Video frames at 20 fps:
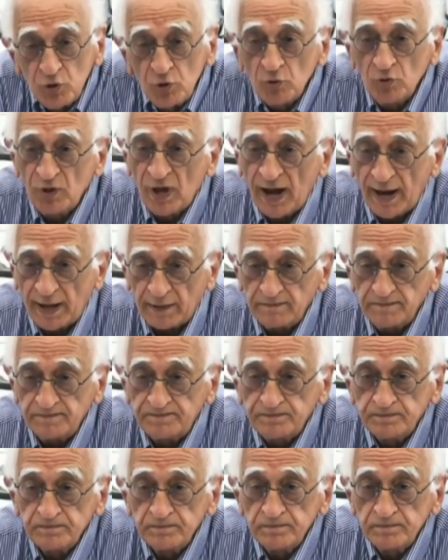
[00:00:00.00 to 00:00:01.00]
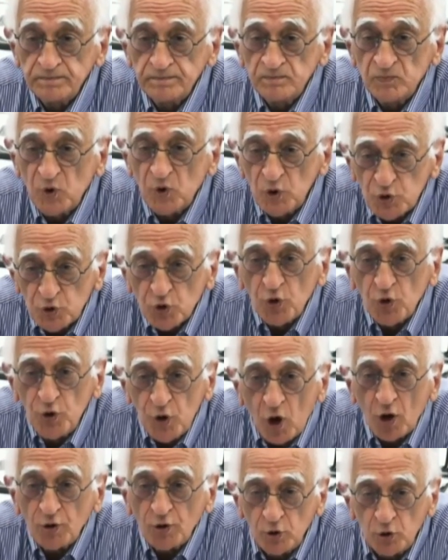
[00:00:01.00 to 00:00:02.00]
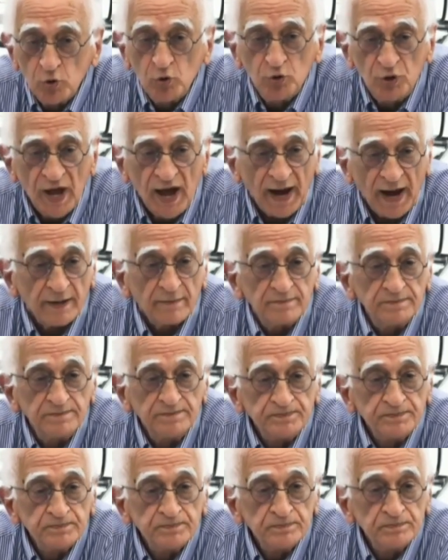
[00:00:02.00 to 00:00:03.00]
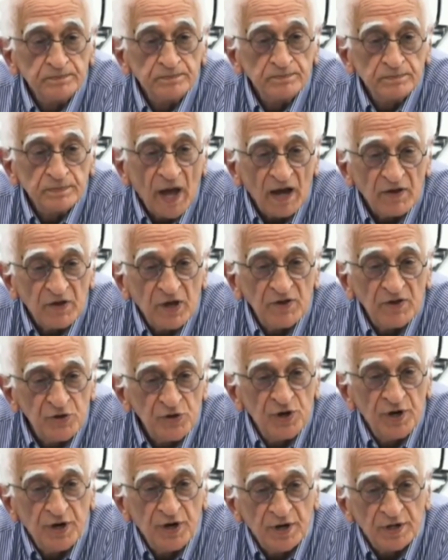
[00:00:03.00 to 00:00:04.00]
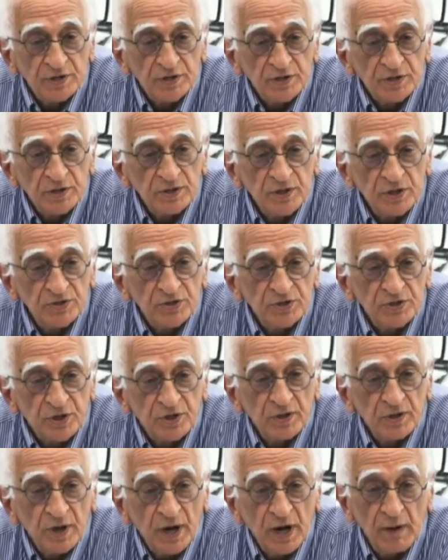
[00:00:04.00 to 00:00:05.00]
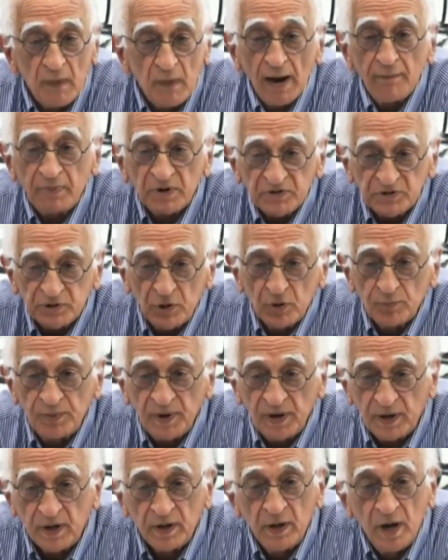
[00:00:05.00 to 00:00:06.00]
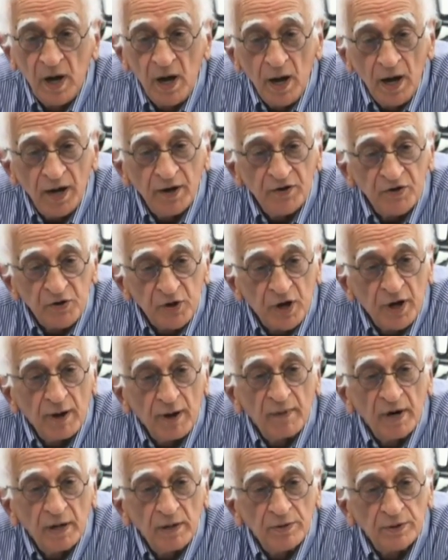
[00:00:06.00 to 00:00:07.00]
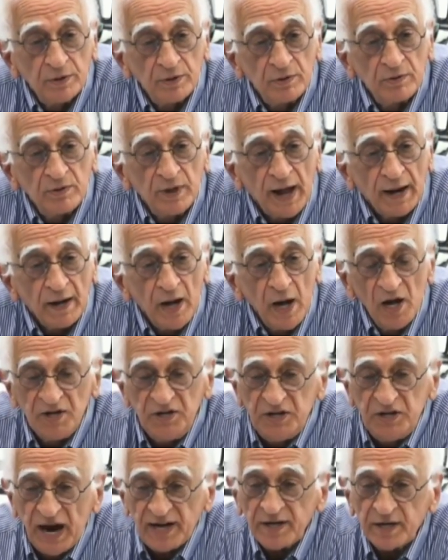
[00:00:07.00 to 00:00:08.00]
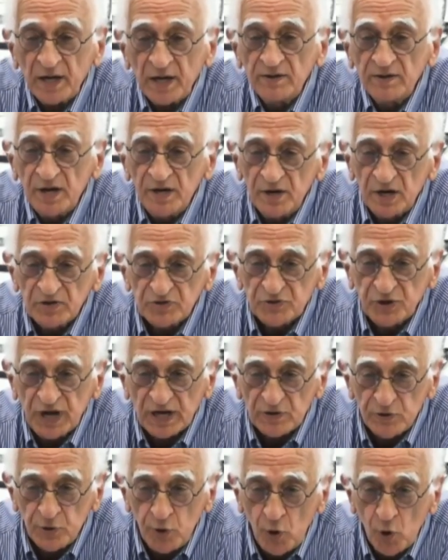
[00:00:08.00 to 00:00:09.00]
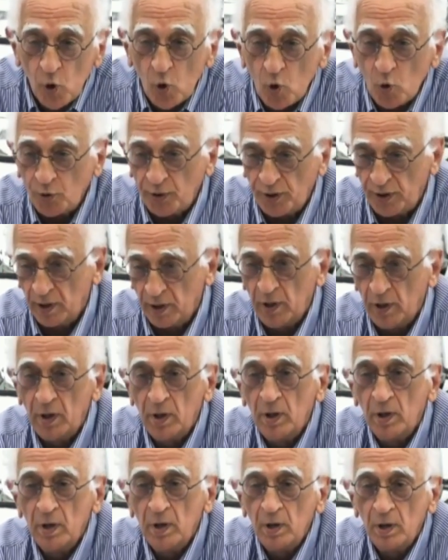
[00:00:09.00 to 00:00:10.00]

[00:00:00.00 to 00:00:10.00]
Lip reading: We shouldn't do that. We should not do that. As engineers, this is, in my personal opinion, it is criminal to do that. Yet the industry has known